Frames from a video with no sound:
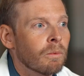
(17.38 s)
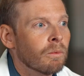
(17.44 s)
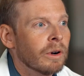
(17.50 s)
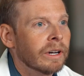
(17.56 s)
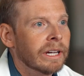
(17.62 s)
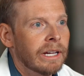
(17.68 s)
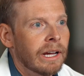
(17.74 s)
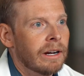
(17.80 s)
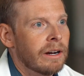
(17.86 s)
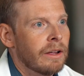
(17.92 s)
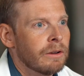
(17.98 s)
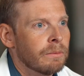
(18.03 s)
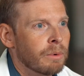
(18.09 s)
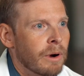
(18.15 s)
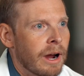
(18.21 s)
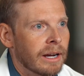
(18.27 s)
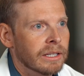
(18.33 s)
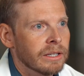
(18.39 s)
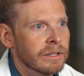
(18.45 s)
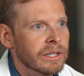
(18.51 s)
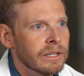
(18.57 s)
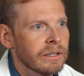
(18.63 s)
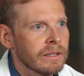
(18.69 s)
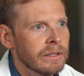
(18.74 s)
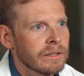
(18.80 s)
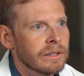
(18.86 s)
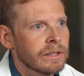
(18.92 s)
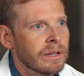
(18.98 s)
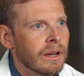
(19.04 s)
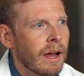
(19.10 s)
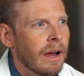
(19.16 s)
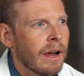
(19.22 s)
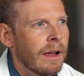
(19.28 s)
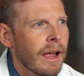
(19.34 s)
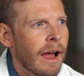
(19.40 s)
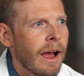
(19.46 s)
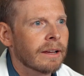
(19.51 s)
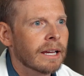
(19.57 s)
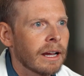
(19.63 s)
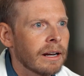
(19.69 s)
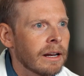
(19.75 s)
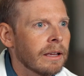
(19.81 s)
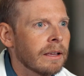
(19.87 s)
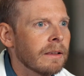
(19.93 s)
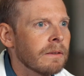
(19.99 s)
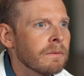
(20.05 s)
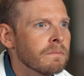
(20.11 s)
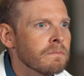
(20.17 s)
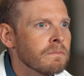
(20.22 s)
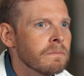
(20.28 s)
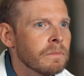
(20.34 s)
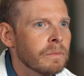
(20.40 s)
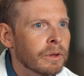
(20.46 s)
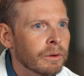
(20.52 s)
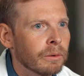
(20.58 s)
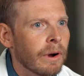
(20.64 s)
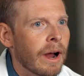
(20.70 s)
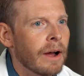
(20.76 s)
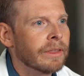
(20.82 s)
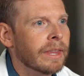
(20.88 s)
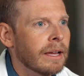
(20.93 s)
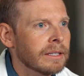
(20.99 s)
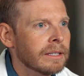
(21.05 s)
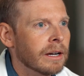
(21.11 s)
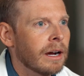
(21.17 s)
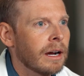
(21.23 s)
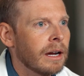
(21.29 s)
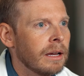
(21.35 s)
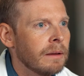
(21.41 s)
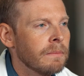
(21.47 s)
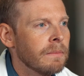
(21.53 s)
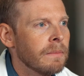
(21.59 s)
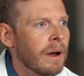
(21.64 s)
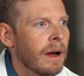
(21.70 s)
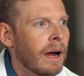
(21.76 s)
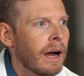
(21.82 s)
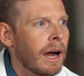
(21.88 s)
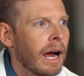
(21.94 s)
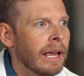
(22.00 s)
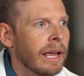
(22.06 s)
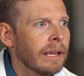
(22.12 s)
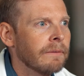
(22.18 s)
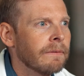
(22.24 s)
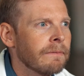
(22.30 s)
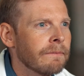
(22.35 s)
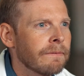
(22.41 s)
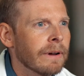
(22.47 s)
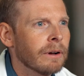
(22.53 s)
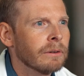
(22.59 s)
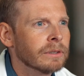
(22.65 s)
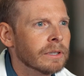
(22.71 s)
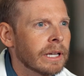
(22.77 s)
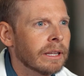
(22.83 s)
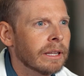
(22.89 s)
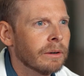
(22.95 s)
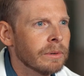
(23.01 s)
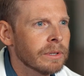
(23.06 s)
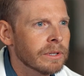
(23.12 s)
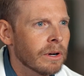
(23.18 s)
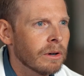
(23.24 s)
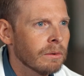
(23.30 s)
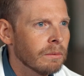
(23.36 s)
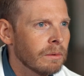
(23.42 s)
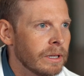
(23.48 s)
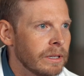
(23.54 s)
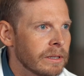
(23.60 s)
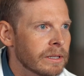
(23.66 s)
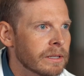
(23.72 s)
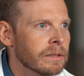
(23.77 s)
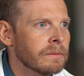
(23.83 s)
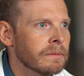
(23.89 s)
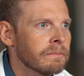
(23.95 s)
Working at other practices, I, I kind of, throughout that time, I felt like there was always